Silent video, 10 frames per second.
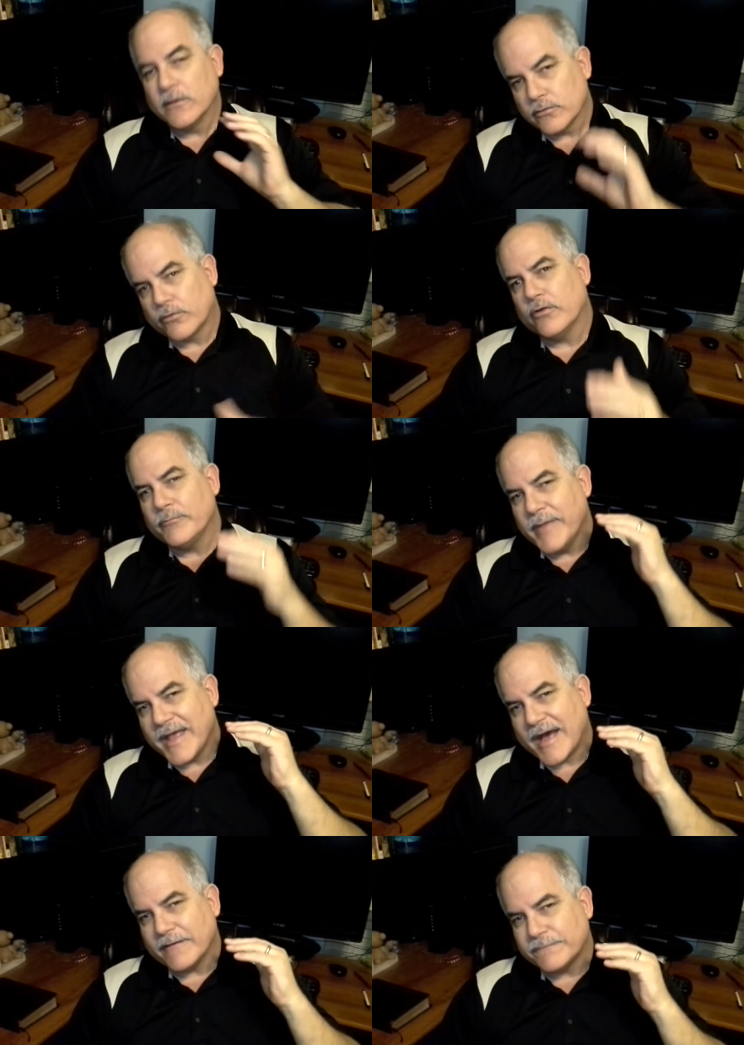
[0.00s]
Lord,
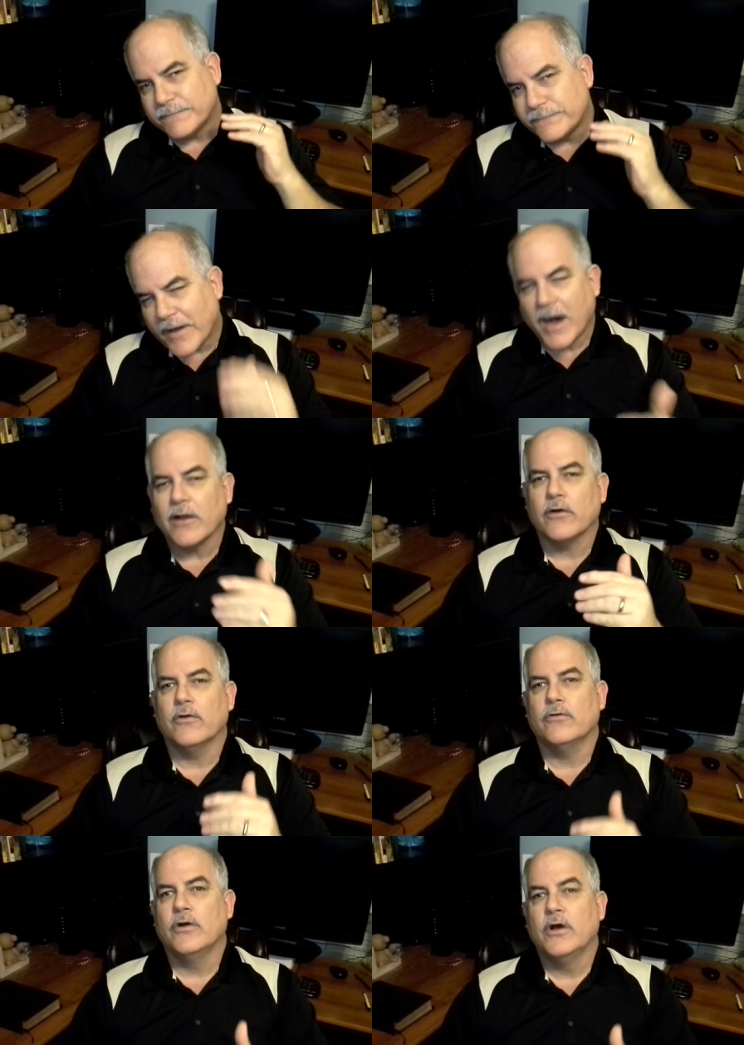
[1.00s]
may I
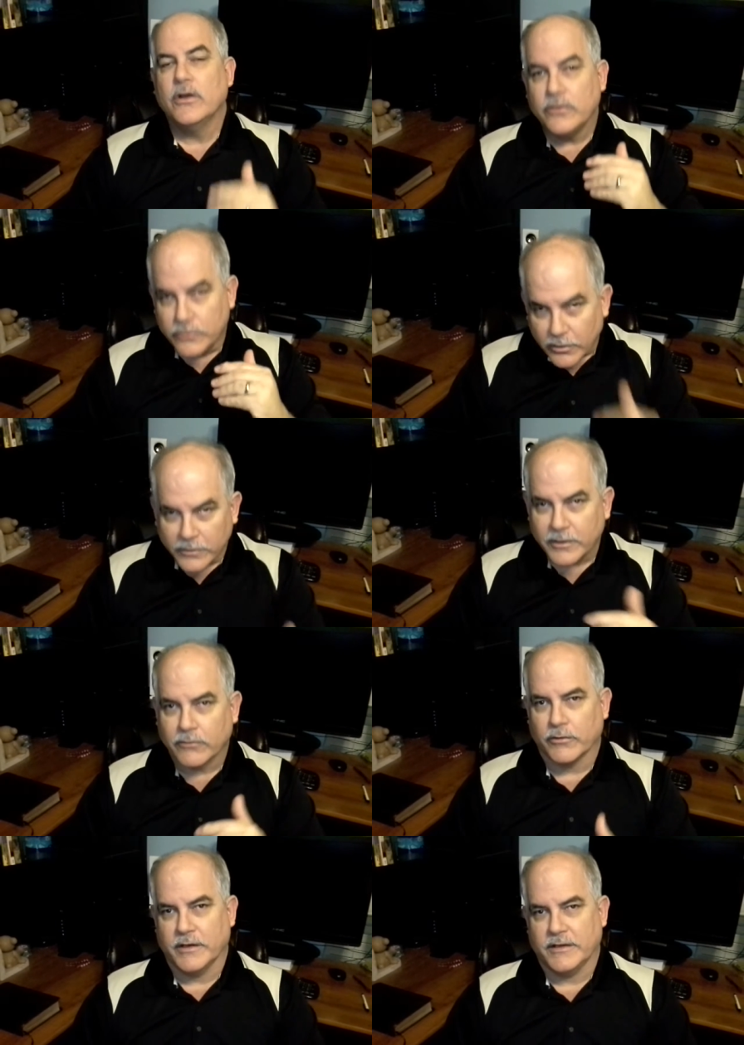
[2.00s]
follow your
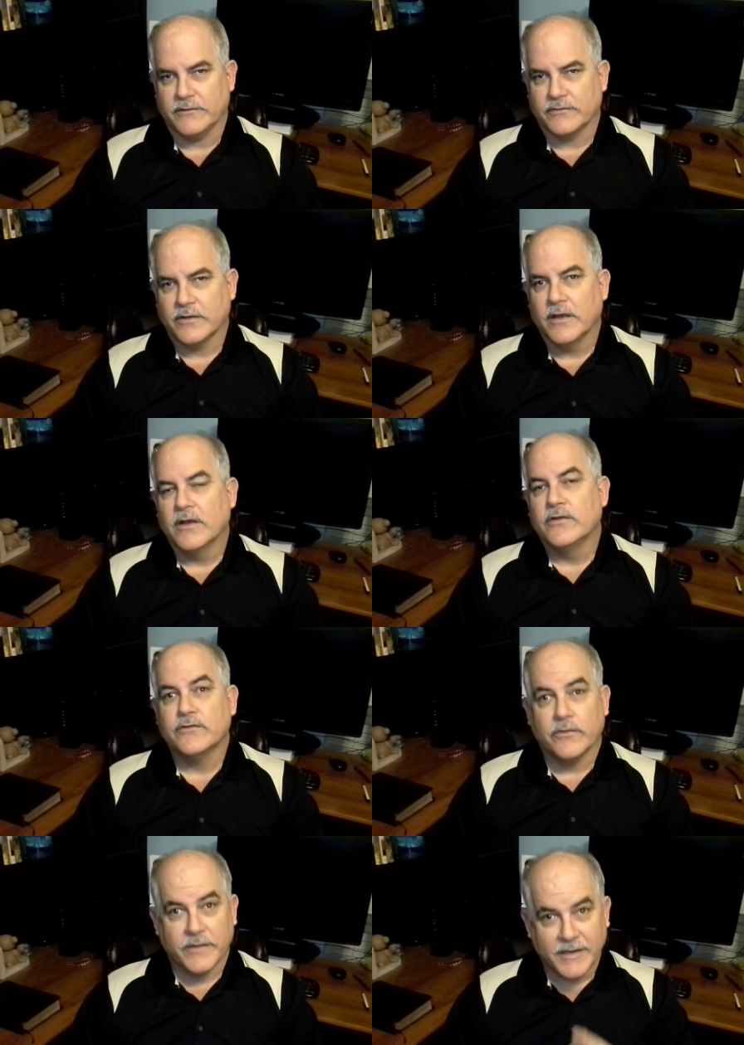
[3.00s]
decrees
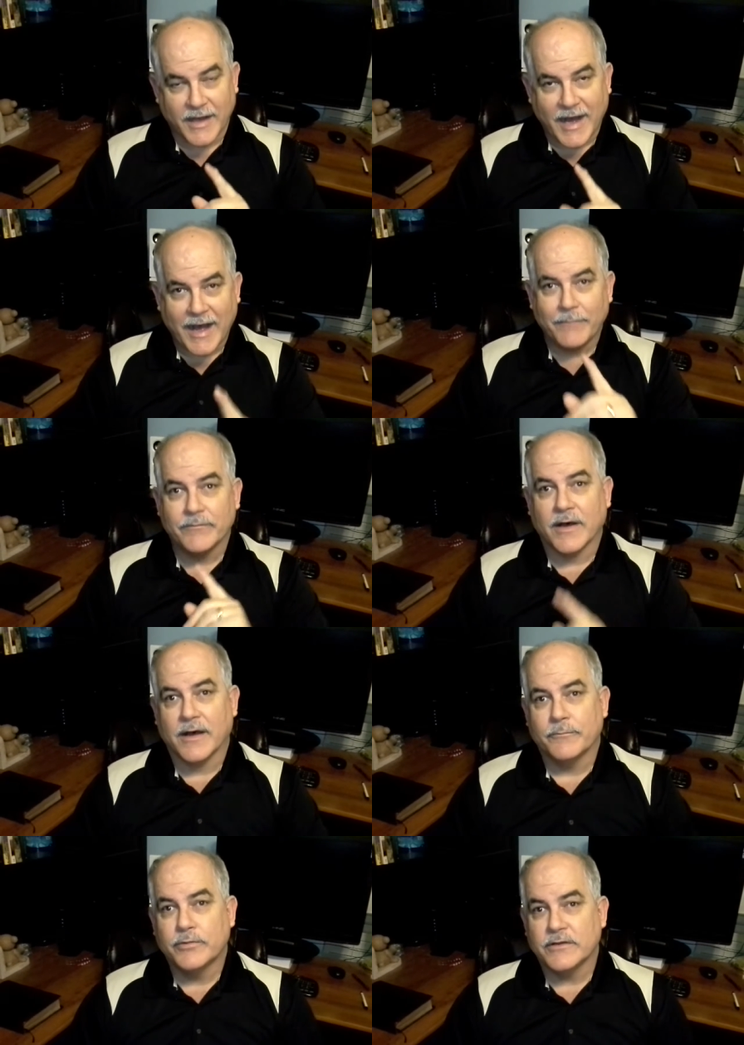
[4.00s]
so that I'm
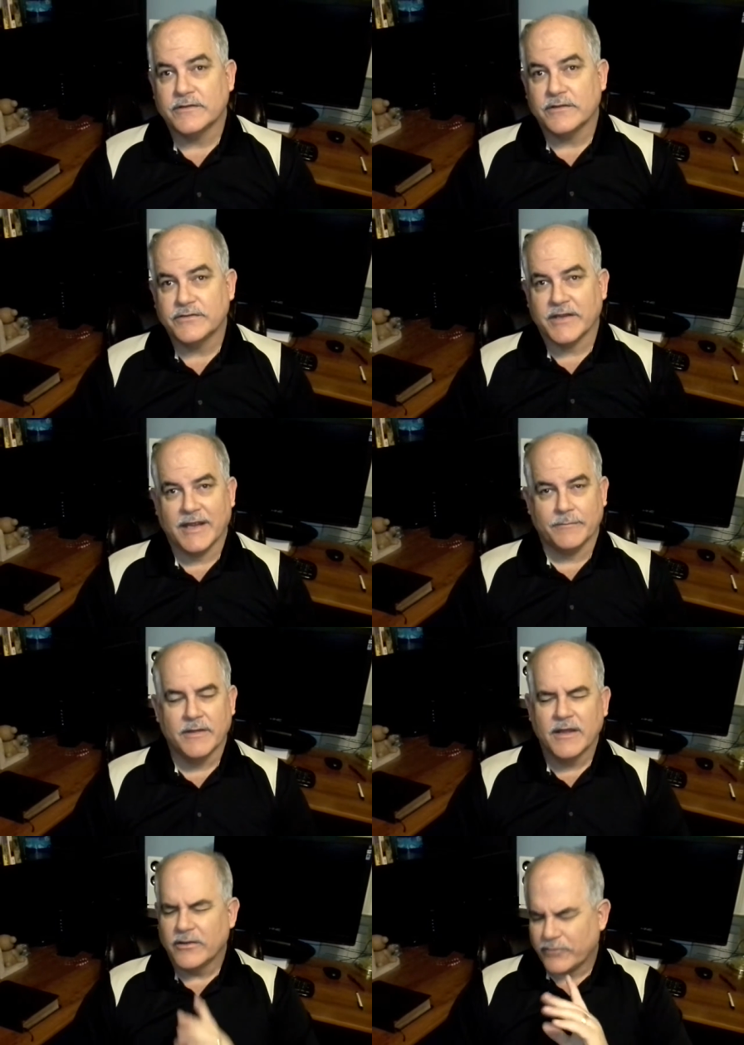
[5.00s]
not put to shame.
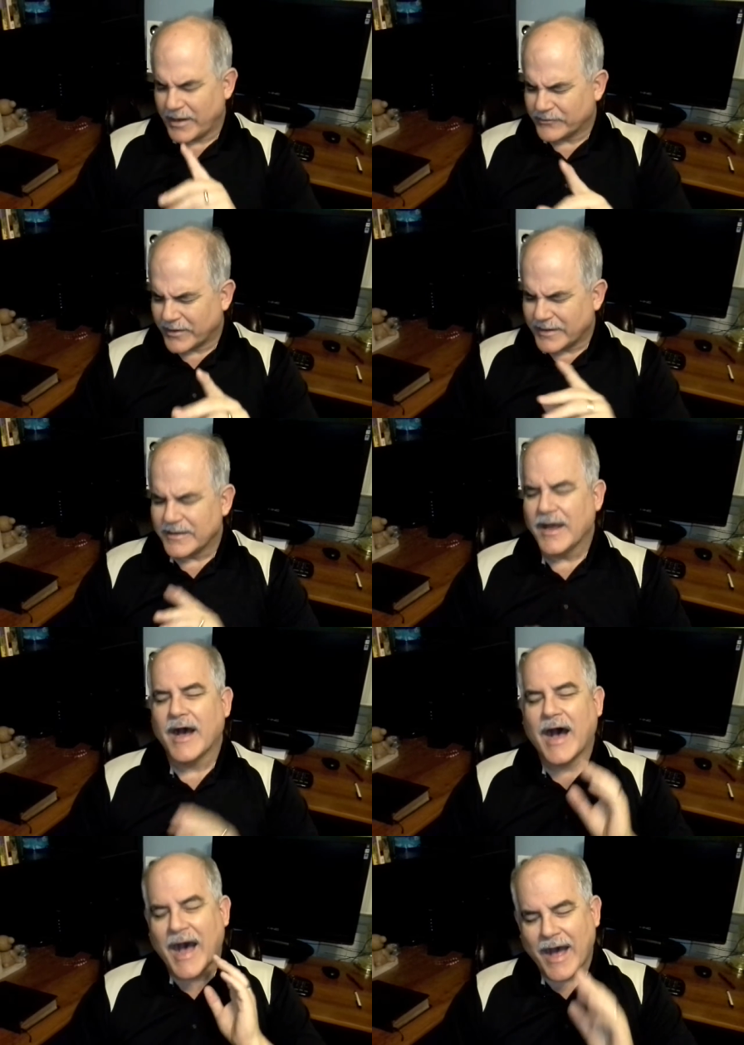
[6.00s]
Translated,
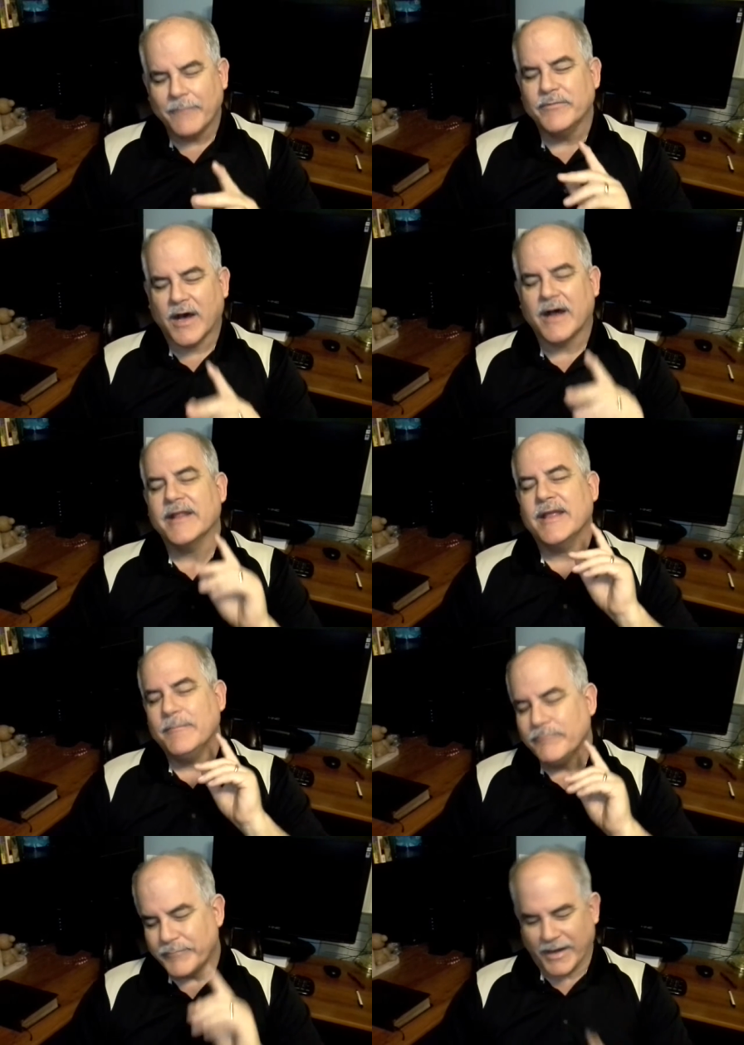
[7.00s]
I'm not
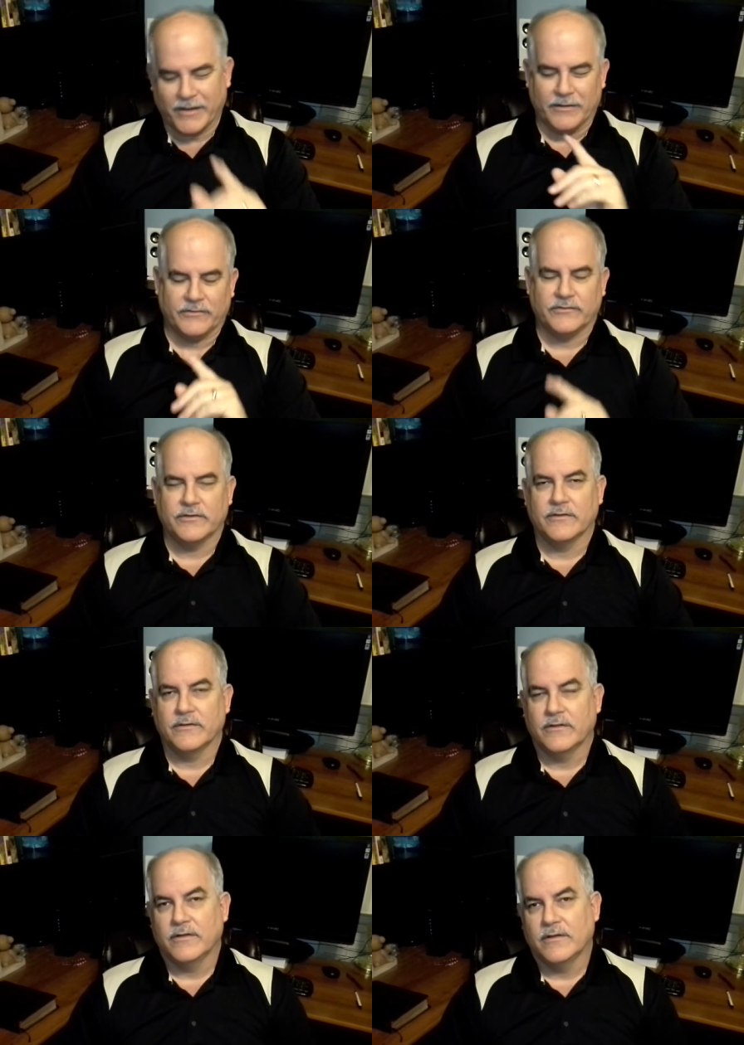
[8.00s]
embarrassed.
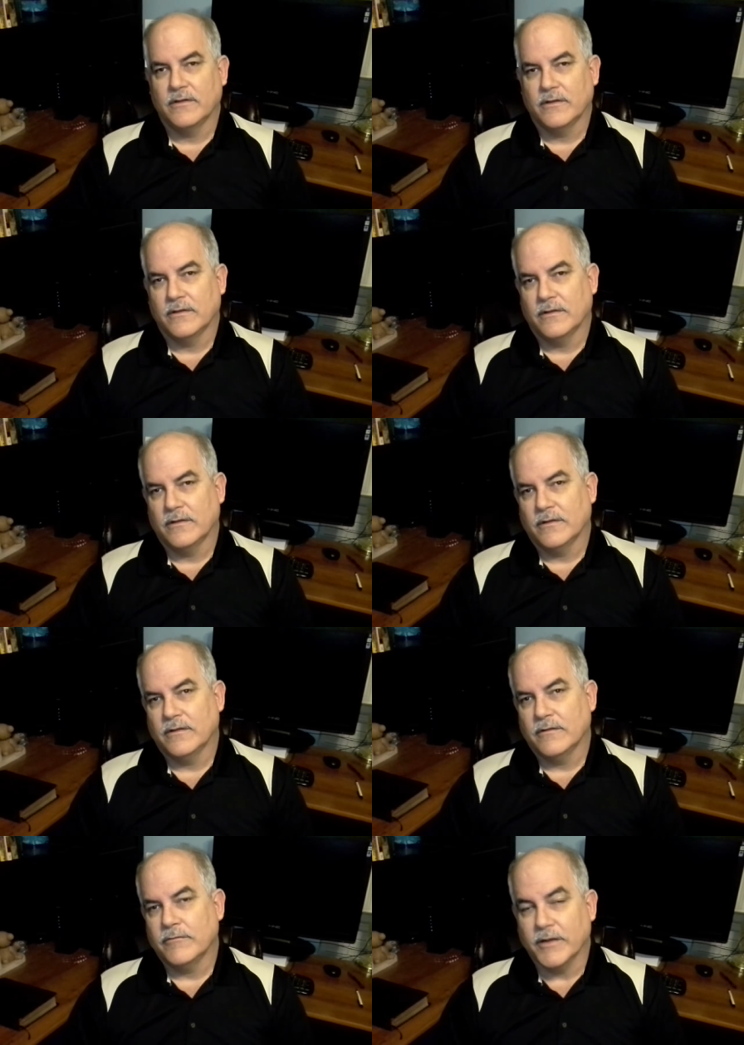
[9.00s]

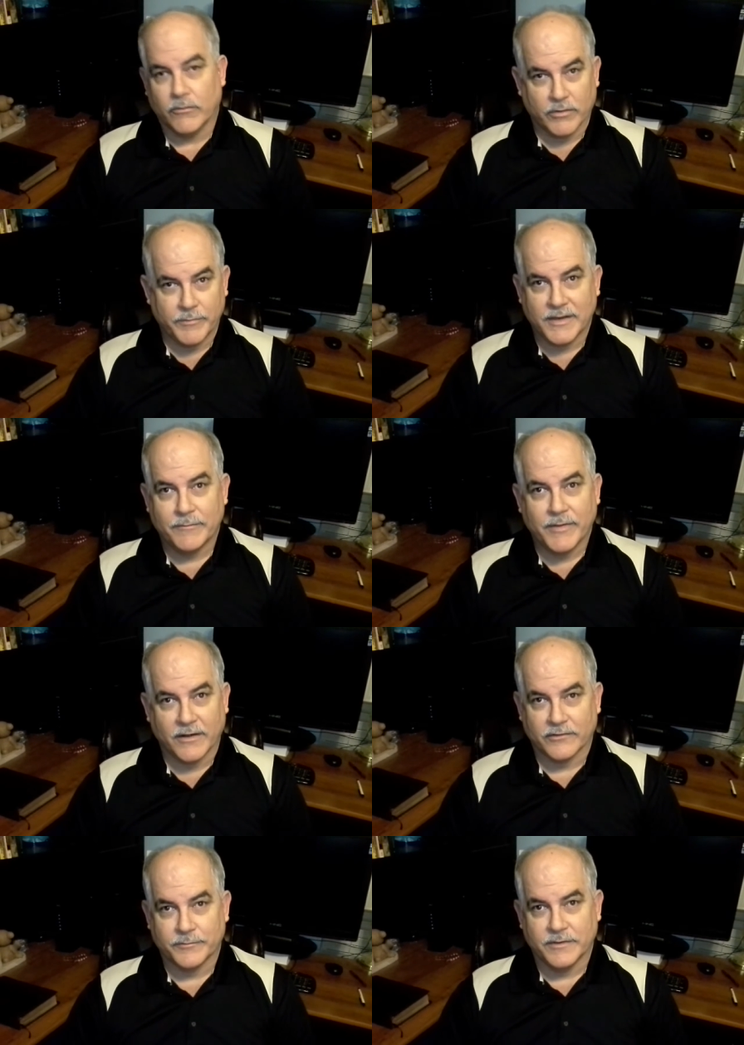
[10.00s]
We don't want to be an
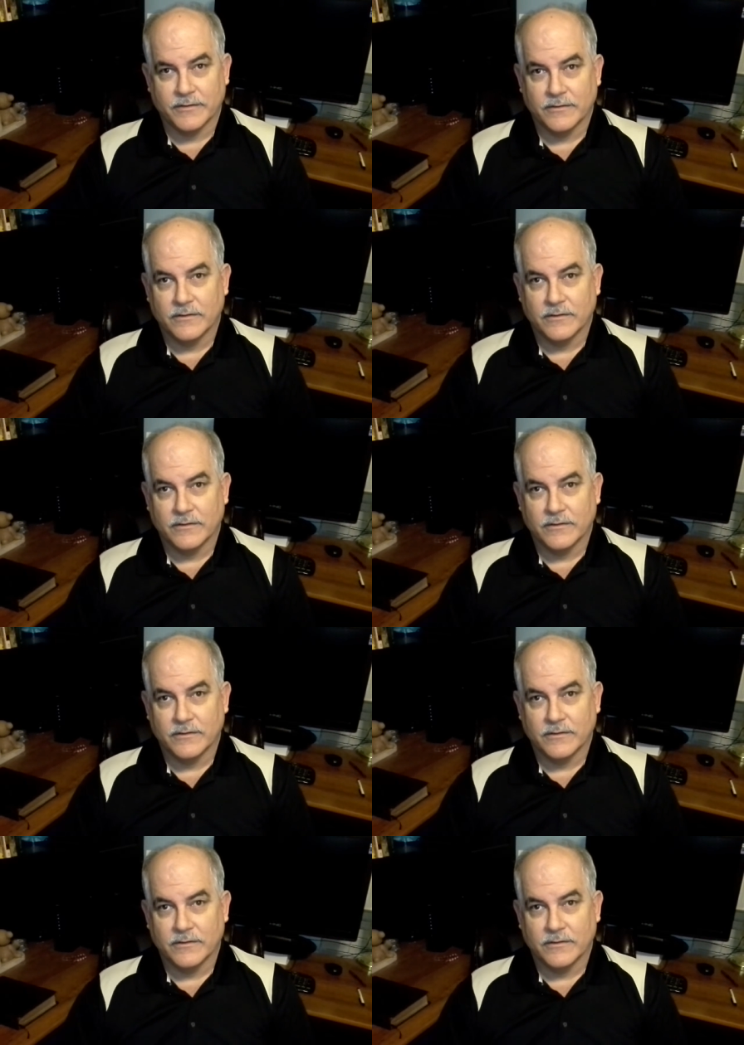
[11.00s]
embarrassment